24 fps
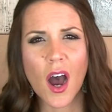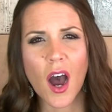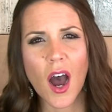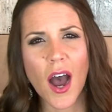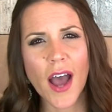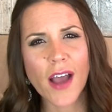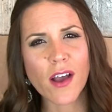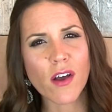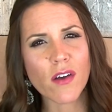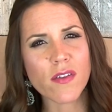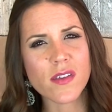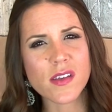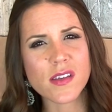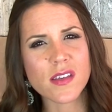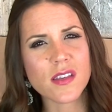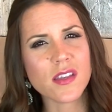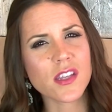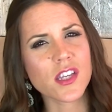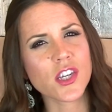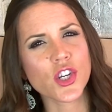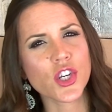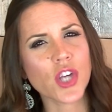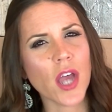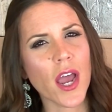I got this in
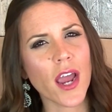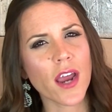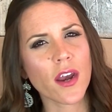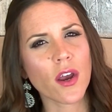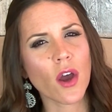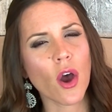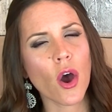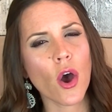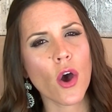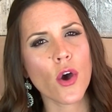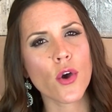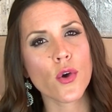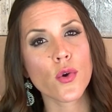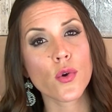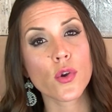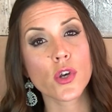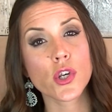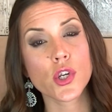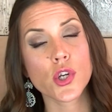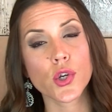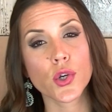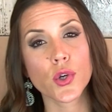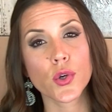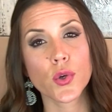the shade
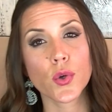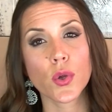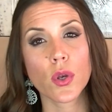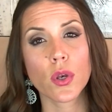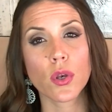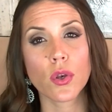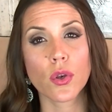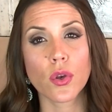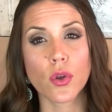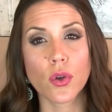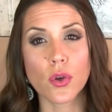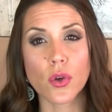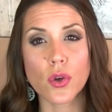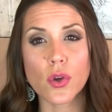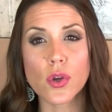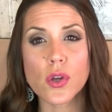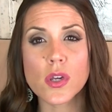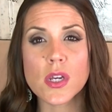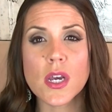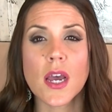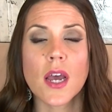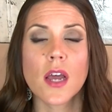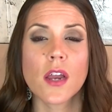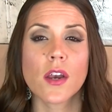02
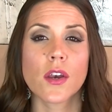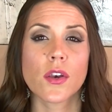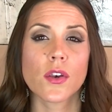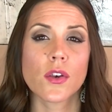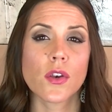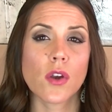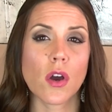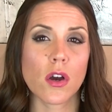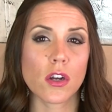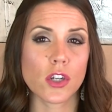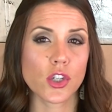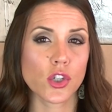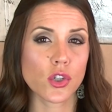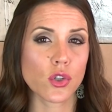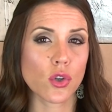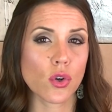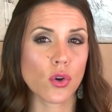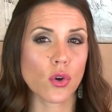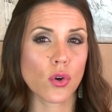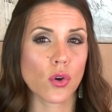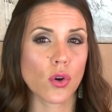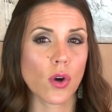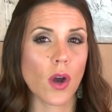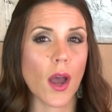Nude not
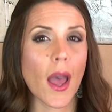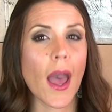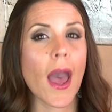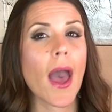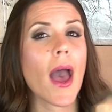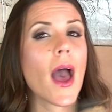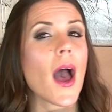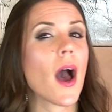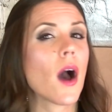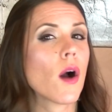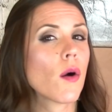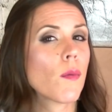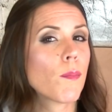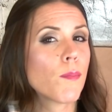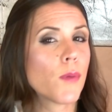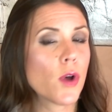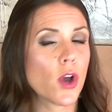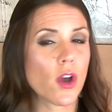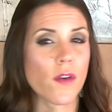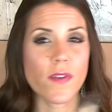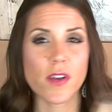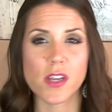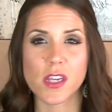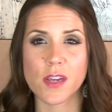sure how
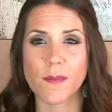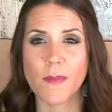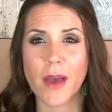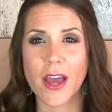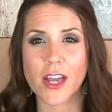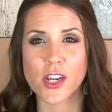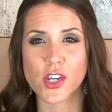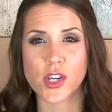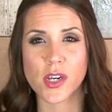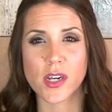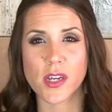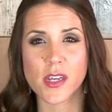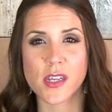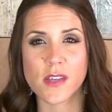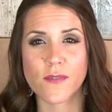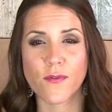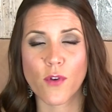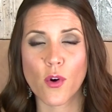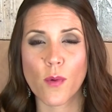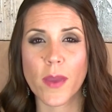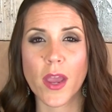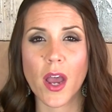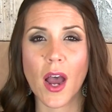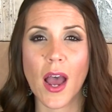perfect a match it is
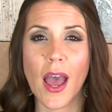for me.